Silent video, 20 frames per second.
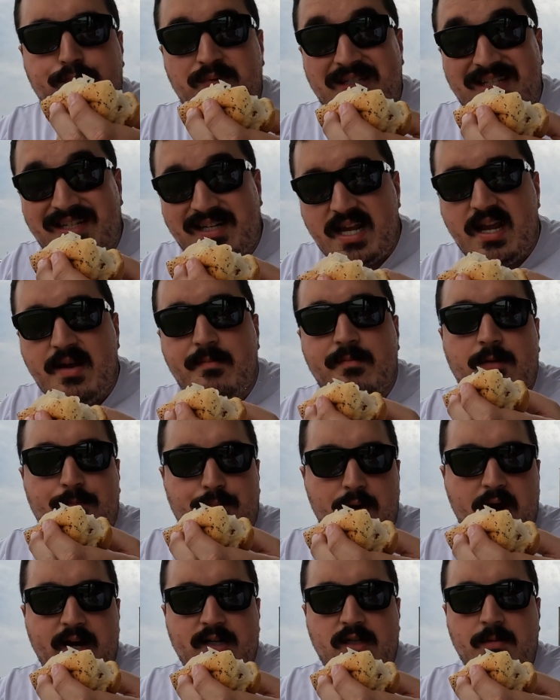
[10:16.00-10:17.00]
steamed
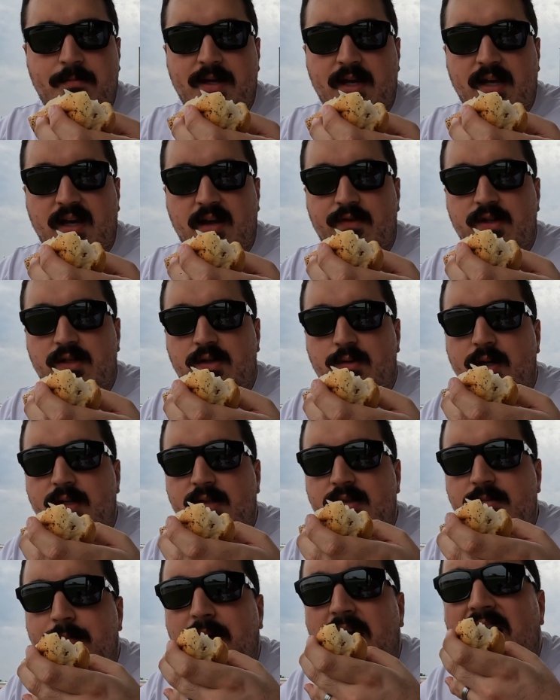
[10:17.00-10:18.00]
prior to being given to
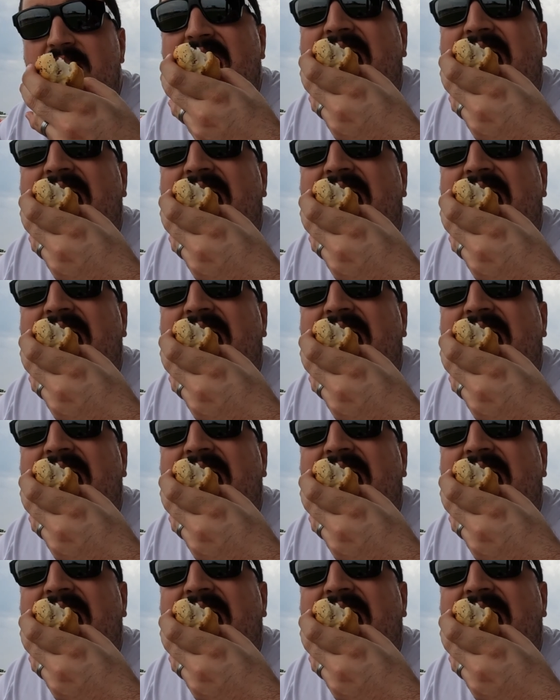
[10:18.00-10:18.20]
us. But